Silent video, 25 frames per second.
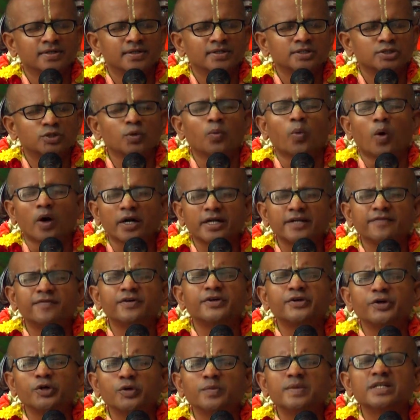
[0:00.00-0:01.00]
So whatever
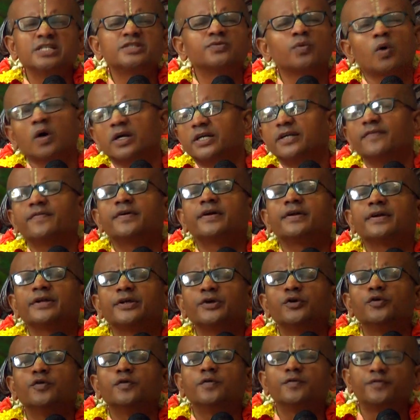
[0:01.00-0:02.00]
you do means whatever
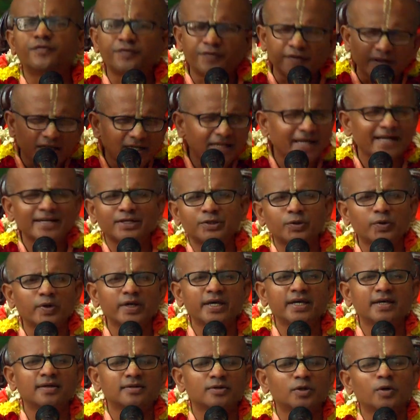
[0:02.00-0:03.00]
you feel like
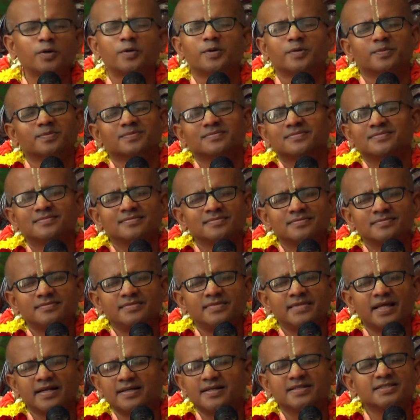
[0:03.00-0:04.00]
doing, no, no.
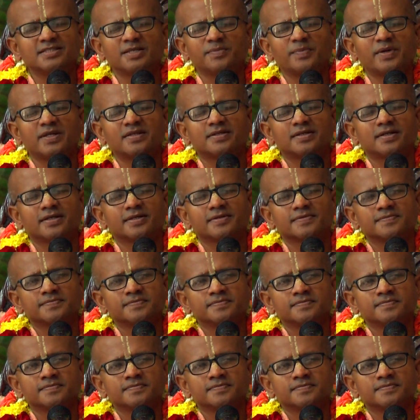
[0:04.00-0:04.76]
That doesn't mean that.